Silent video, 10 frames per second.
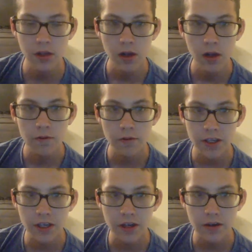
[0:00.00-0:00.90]
for
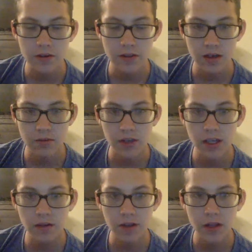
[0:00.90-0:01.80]
years. Um,
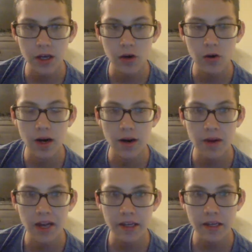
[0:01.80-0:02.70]
even though um,
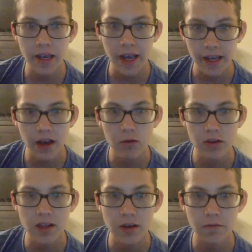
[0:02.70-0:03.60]
I hang out with
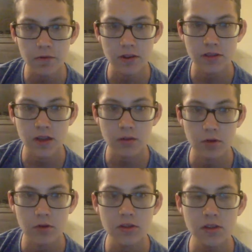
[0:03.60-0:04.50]
him for the summer,
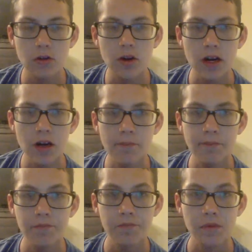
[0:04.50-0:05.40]
so
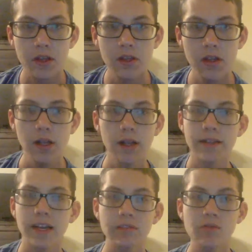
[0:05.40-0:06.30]
um.
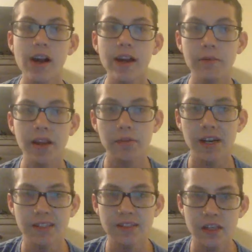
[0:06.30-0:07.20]
That's why I made my
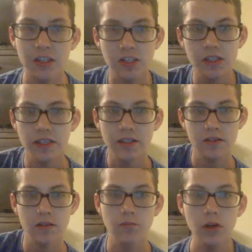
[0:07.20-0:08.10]
decision is to
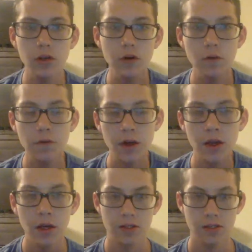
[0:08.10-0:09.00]
move
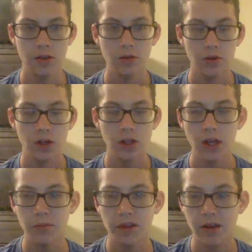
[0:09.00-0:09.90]
to
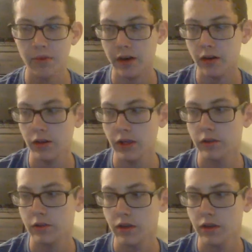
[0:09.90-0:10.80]
Columbia,
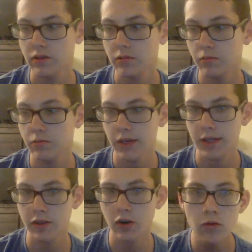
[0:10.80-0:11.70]
Maryland. But
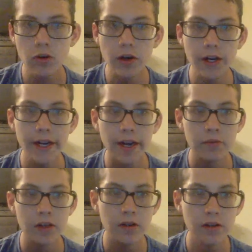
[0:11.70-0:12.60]
don't worry, I'm
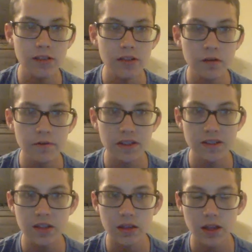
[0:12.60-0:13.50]
gonna still
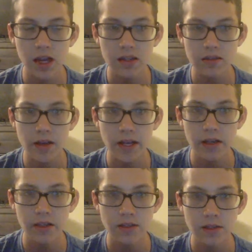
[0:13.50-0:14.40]
visit Las
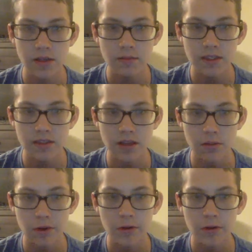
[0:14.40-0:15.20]
Vegas um, this summer.